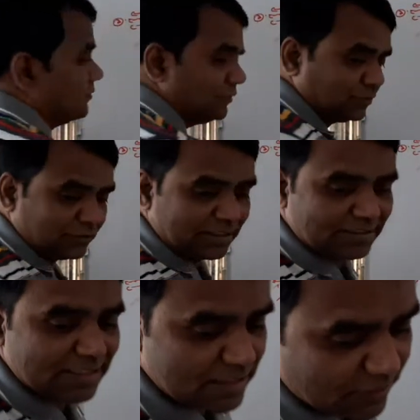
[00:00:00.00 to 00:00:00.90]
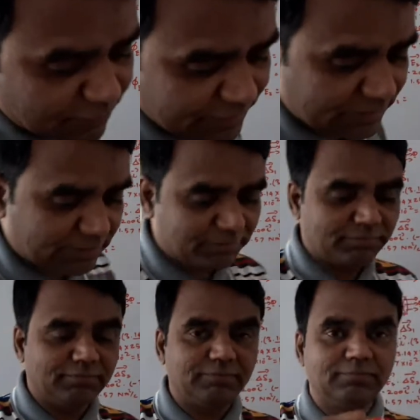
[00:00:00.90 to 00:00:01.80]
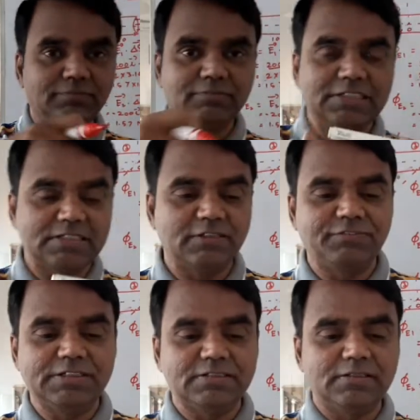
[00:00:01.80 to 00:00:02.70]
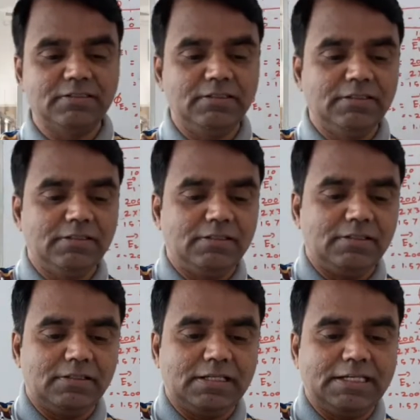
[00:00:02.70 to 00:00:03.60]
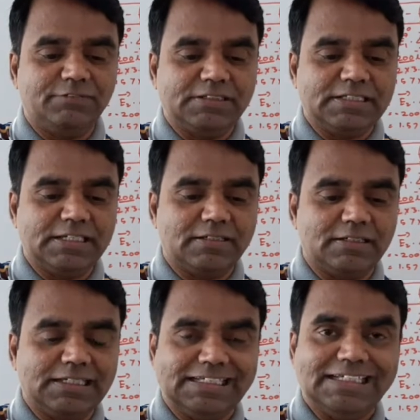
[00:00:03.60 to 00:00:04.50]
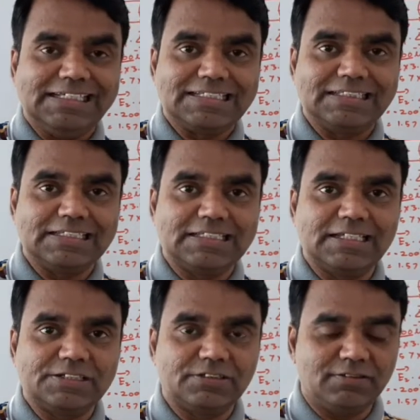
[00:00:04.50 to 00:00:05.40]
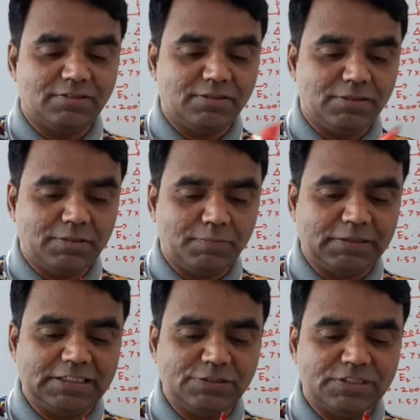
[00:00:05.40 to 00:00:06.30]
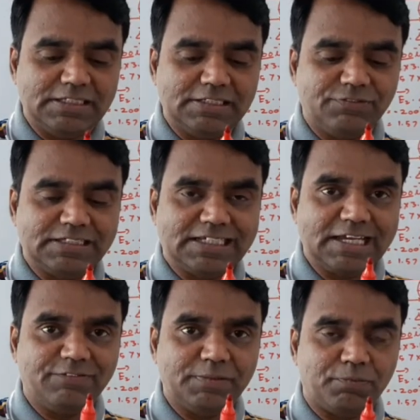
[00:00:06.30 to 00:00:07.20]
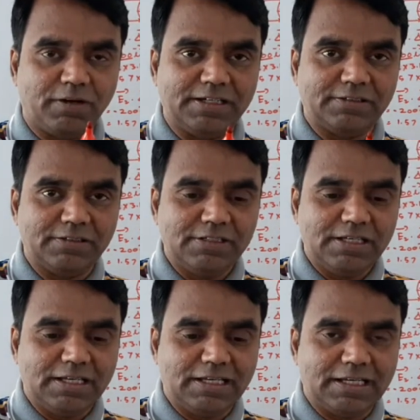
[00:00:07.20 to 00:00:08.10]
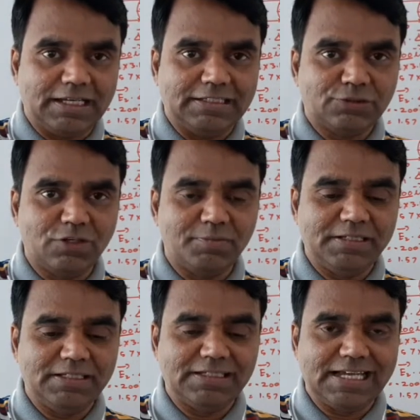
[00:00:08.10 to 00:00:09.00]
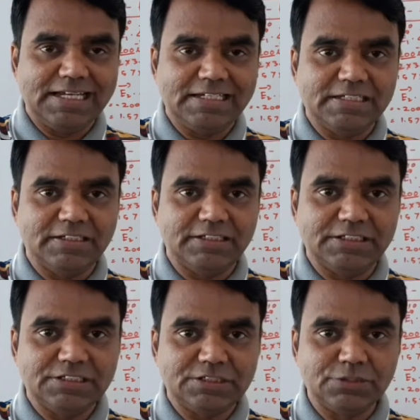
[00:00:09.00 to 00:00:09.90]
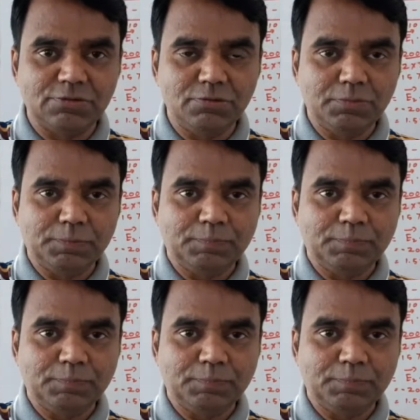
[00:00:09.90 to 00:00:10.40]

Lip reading: so that is this surface, and if I take the E is in this direction, but then you see if you take every point, it's going to be 90 degrees to